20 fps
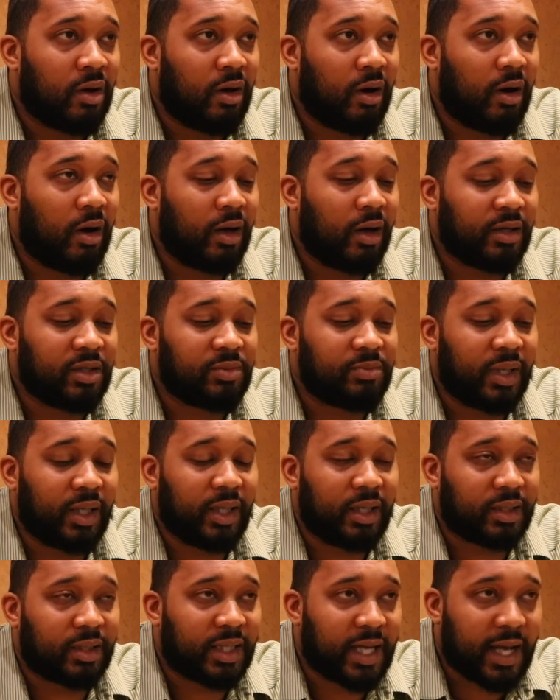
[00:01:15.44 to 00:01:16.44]
all this
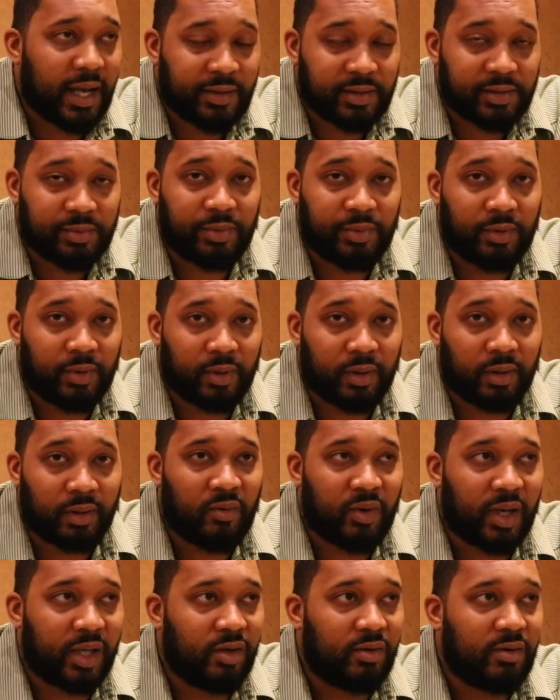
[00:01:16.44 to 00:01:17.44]
money on child support
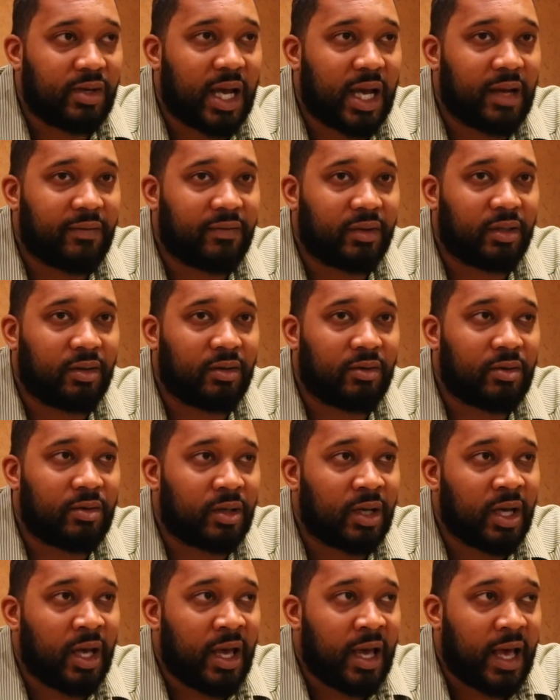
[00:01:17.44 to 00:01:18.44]
when you're not even
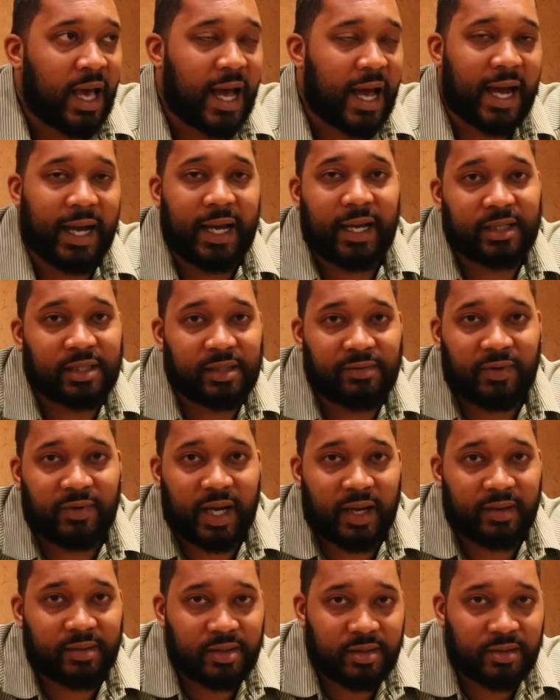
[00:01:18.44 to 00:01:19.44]
doing? I gotta
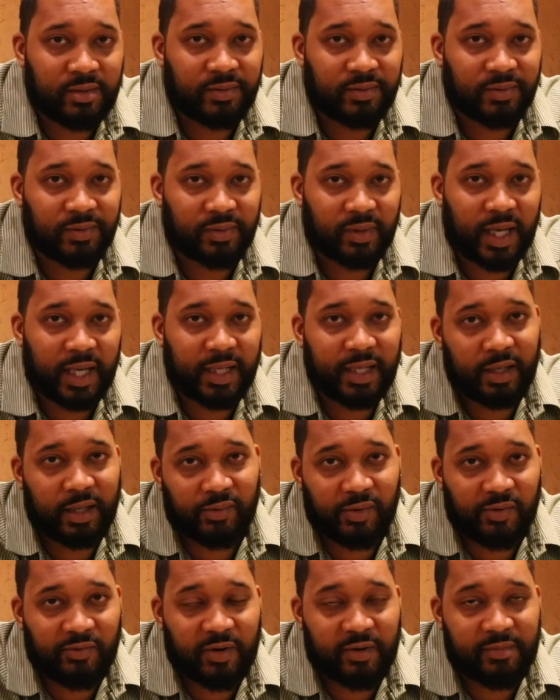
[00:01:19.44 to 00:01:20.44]
survive too. I need to
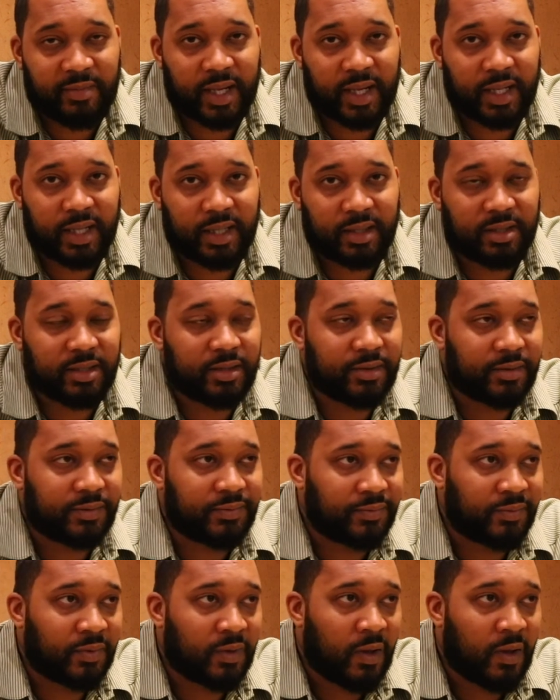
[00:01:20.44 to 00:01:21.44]
roof my head too.
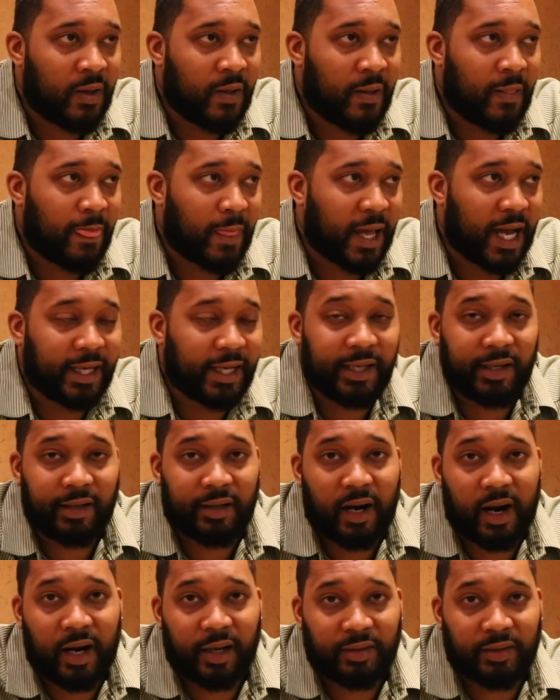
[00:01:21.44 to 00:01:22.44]
I need a
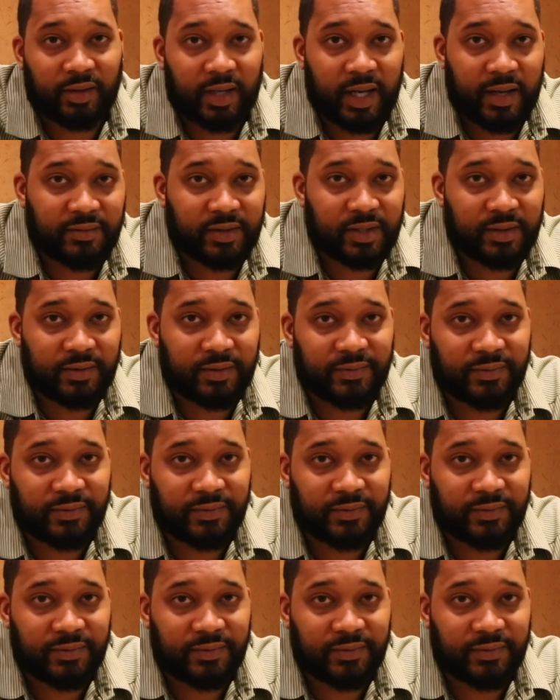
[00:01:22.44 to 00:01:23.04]
car to drive too.